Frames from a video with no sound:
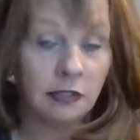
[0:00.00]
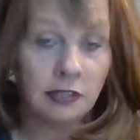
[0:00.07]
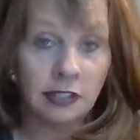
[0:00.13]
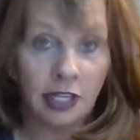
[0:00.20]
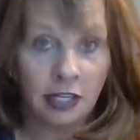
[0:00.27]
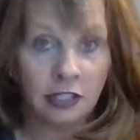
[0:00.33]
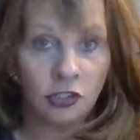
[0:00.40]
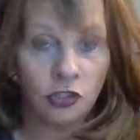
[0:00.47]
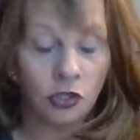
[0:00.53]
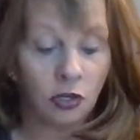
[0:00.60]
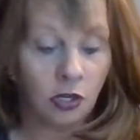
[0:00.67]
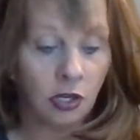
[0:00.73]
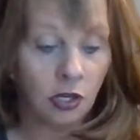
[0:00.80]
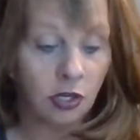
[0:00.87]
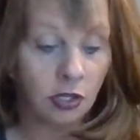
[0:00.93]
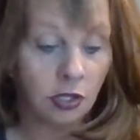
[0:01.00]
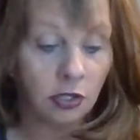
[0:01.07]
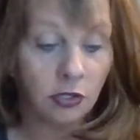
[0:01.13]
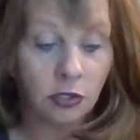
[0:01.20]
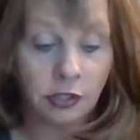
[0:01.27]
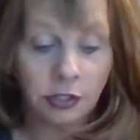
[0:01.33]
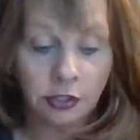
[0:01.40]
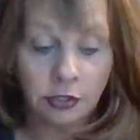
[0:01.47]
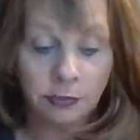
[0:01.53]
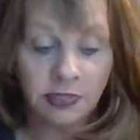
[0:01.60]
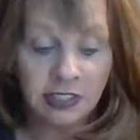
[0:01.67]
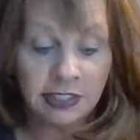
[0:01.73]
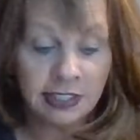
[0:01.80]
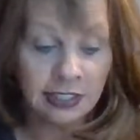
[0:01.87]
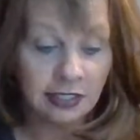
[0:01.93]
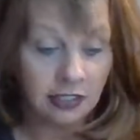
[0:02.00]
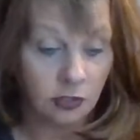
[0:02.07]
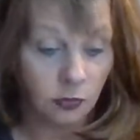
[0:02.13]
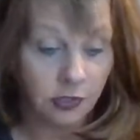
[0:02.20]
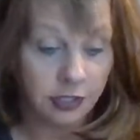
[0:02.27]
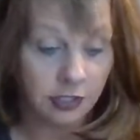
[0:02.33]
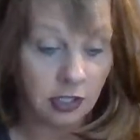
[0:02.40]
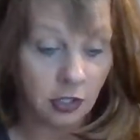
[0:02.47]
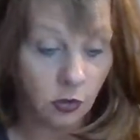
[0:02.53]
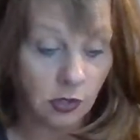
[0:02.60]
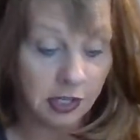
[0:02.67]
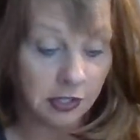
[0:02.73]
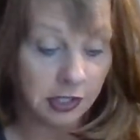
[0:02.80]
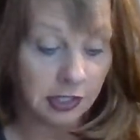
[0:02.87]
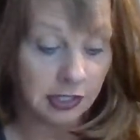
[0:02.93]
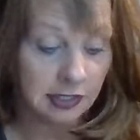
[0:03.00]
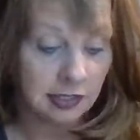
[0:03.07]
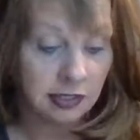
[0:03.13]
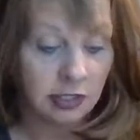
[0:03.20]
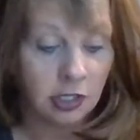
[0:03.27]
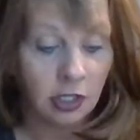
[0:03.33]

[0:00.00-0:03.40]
that is your card, or you could be dealing with an Aquarius.